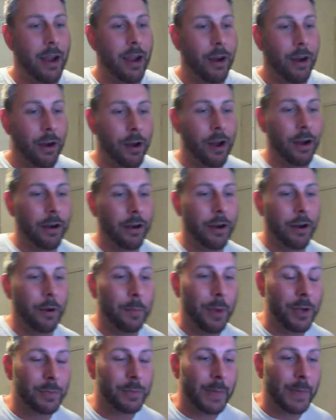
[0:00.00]
I know
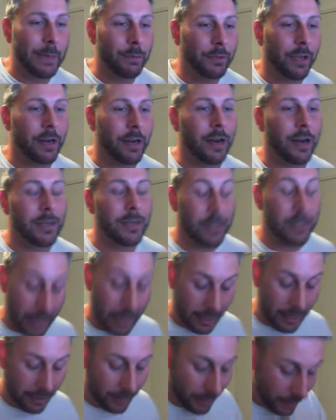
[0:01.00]
most people don't
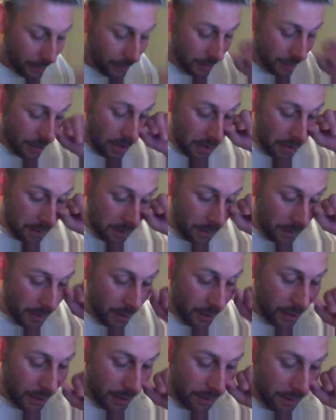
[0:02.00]
understand it, but
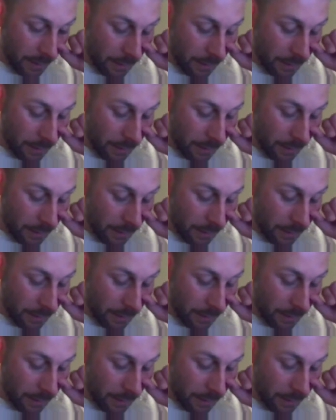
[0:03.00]
I